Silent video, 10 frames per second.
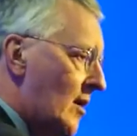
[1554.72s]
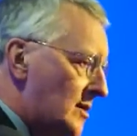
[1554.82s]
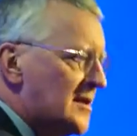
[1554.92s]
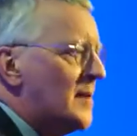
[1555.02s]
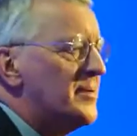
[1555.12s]
a
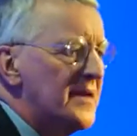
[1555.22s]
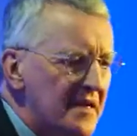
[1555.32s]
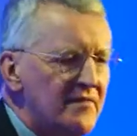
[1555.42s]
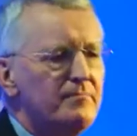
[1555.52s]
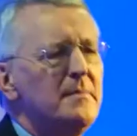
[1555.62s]
hard time?
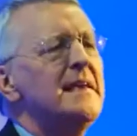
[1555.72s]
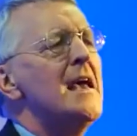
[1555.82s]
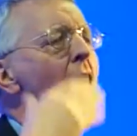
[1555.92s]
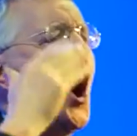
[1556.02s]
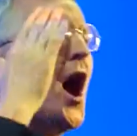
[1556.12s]
Believe
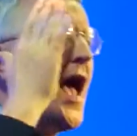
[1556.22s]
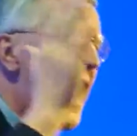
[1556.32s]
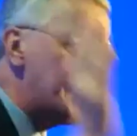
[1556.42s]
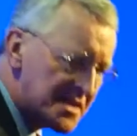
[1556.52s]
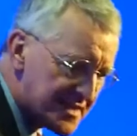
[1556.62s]
me, I
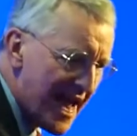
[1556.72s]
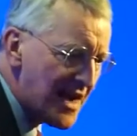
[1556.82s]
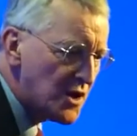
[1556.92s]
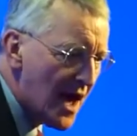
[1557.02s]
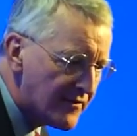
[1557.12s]

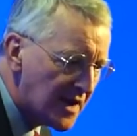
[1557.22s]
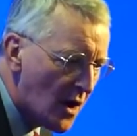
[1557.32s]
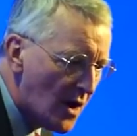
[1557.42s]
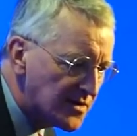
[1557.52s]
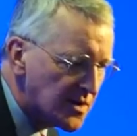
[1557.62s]
understand you're having
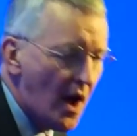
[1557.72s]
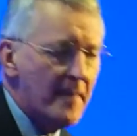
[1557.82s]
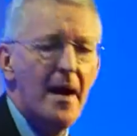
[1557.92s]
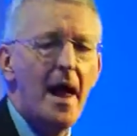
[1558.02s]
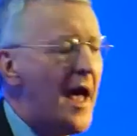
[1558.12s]
a hard
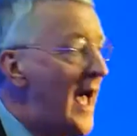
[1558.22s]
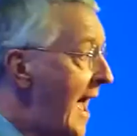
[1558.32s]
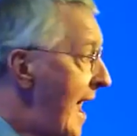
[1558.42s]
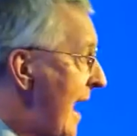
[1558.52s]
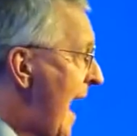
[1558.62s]
time.
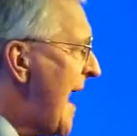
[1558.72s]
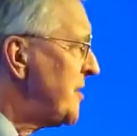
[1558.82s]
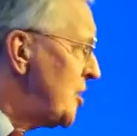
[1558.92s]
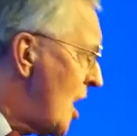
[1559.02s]
And you